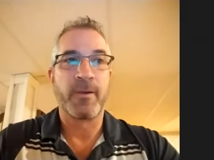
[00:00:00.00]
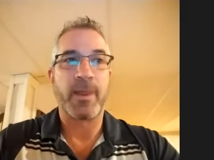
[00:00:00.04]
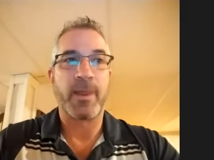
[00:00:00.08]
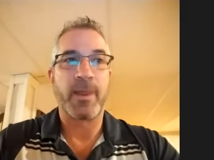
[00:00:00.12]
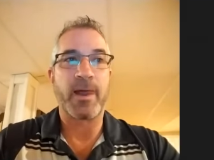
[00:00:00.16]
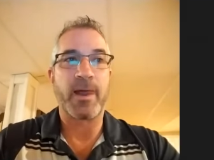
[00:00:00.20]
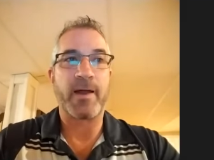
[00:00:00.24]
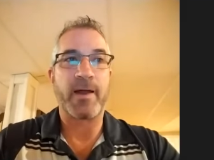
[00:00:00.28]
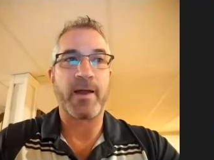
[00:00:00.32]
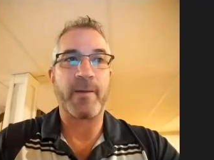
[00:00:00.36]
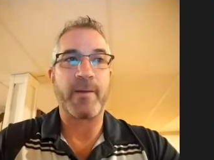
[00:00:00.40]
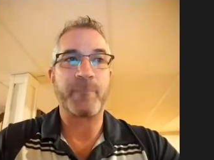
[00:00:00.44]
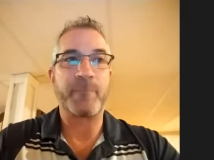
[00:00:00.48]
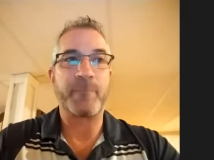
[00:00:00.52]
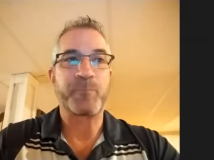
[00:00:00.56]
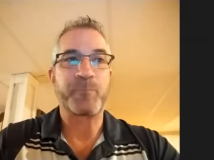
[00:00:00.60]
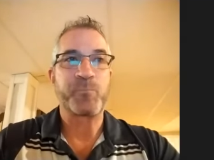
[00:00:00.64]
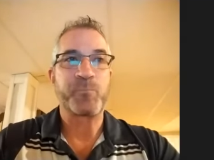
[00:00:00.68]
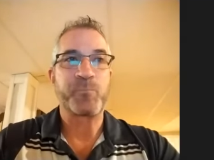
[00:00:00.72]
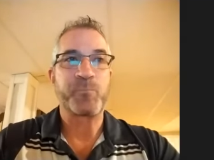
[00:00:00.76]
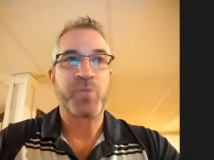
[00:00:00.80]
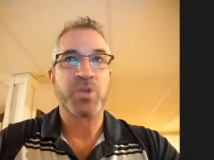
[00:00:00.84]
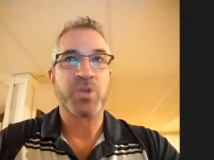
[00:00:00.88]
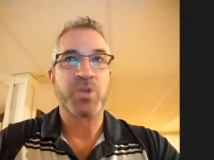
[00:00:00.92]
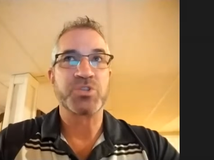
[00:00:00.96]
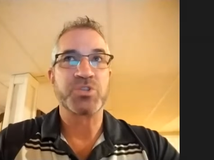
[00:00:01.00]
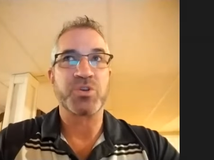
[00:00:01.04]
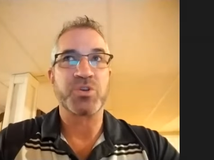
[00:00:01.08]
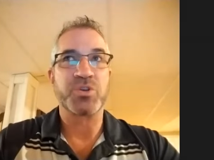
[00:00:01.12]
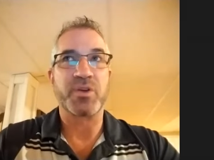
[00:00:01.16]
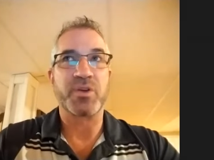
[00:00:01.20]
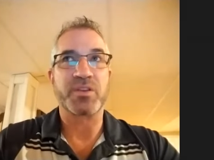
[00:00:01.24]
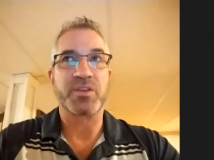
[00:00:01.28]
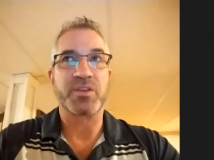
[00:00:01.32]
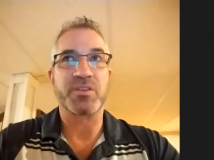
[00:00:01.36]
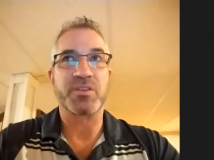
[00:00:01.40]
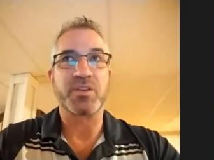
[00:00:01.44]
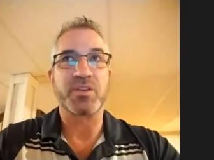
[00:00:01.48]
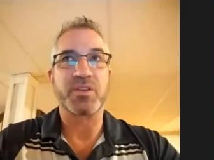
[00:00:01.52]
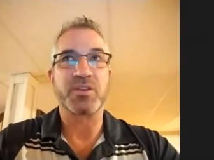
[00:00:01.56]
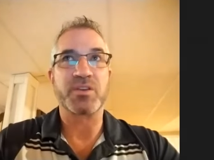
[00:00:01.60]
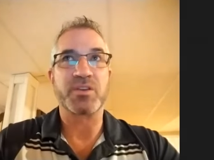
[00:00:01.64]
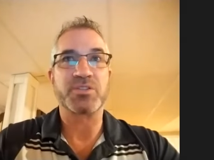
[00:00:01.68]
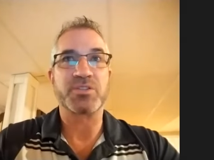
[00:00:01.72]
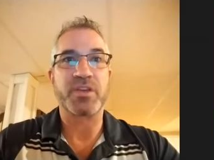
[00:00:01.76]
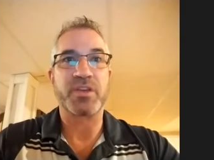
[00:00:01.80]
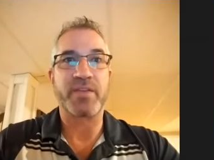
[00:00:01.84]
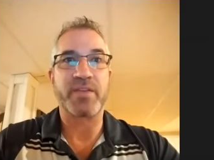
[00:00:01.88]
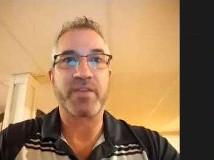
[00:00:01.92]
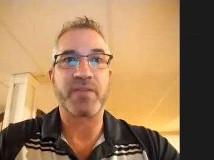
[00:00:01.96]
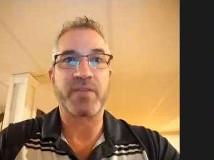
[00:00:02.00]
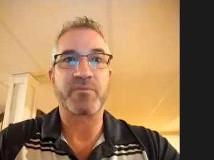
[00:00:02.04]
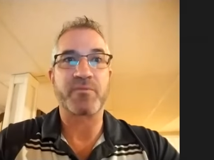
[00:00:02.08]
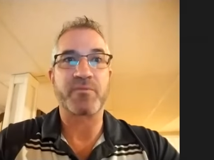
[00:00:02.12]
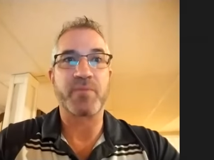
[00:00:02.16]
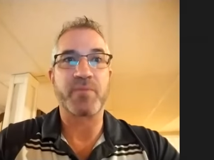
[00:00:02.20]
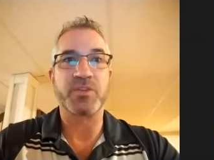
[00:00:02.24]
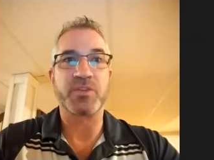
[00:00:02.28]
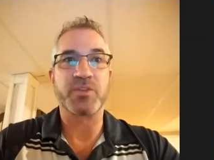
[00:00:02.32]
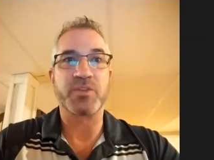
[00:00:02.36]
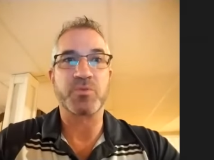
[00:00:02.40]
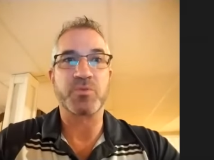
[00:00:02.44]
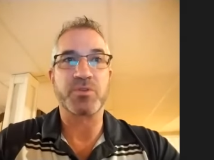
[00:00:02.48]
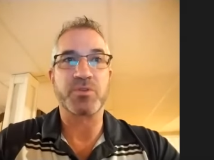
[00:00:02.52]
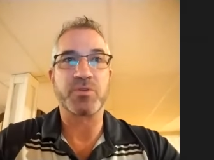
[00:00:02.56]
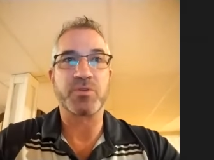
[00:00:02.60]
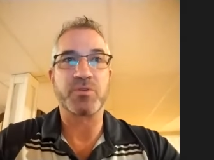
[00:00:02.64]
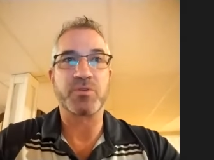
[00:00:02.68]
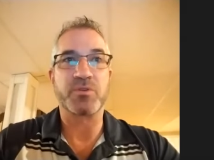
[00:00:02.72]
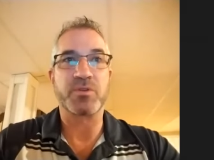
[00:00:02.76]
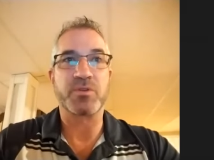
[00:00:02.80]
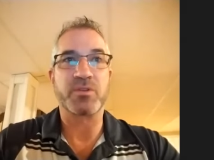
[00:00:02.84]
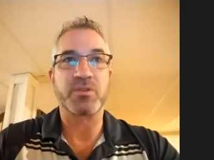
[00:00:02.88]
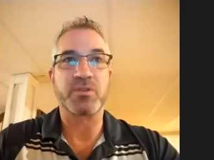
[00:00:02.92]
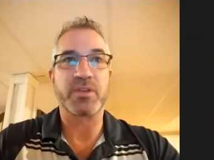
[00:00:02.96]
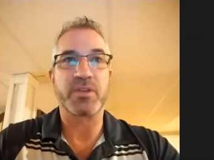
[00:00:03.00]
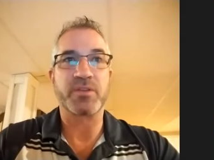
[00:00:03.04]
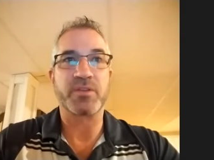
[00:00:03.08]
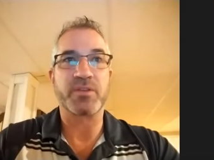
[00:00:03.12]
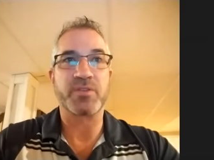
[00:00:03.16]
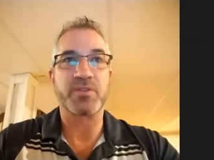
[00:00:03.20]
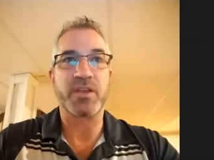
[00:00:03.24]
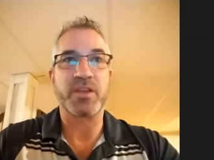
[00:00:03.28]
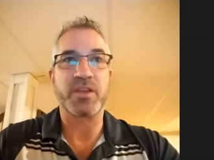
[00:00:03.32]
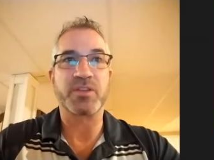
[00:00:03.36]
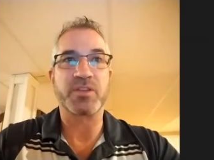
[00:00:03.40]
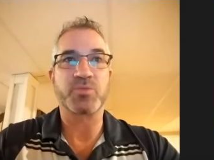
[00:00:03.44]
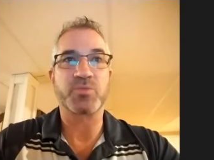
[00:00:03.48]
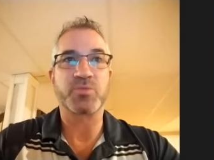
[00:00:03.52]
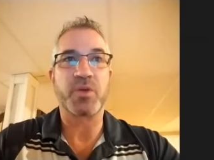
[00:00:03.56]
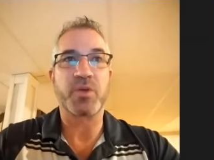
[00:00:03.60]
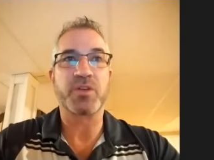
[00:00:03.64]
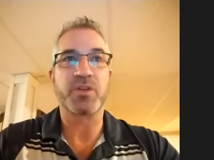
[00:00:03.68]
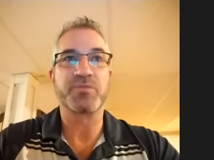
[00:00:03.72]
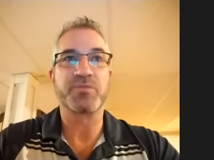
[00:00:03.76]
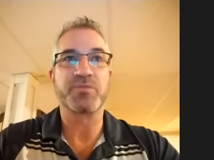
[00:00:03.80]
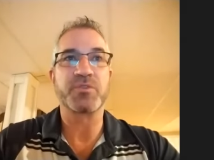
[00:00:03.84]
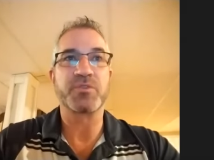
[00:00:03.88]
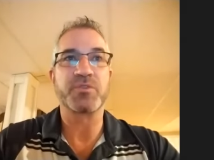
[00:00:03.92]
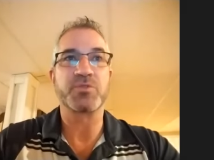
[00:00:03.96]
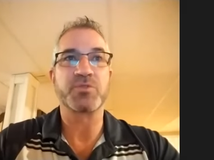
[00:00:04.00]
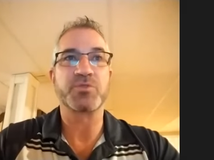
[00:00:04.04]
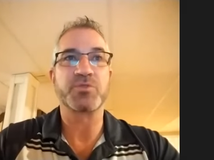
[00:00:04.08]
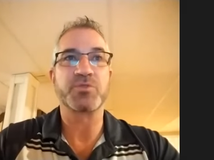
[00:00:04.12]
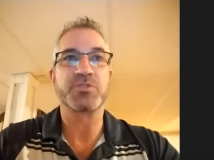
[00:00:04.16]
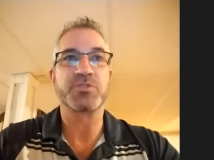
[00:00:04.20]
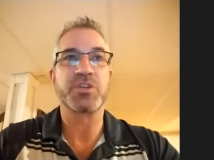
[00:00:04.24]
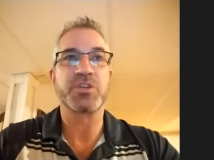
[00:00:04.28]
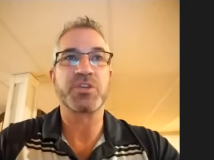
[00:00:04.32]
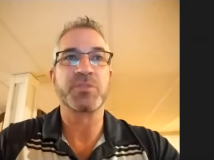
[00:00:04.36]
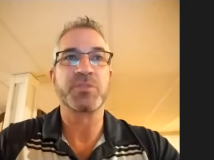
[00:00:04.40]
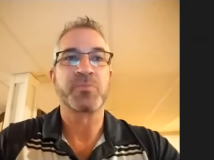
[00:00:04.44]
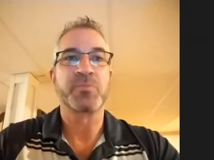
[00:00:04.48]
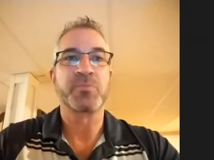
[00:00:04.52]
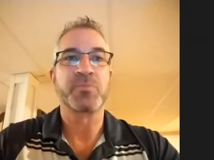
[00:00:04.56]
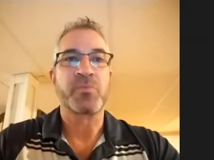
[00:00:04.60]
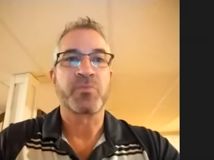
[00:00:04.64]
Um, so I can uh, share that information with you at a later date as well if you're interested.